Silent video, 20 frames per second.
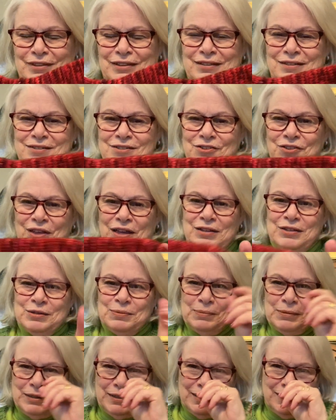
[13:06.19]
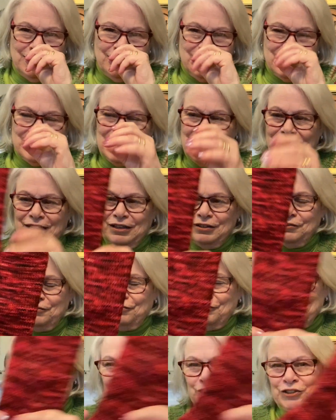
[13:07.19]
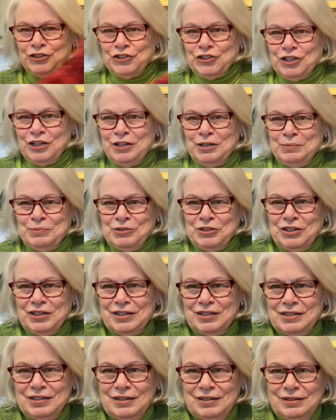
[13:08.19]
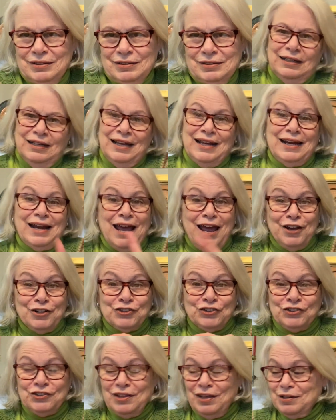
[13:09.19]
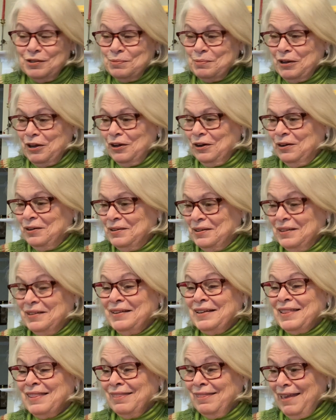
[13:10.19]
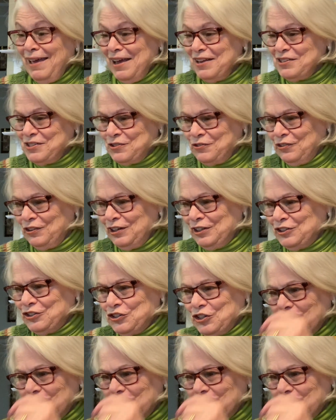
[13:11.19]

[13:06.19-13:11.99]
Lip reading: So that's my second finished object. And actually, that's my last finished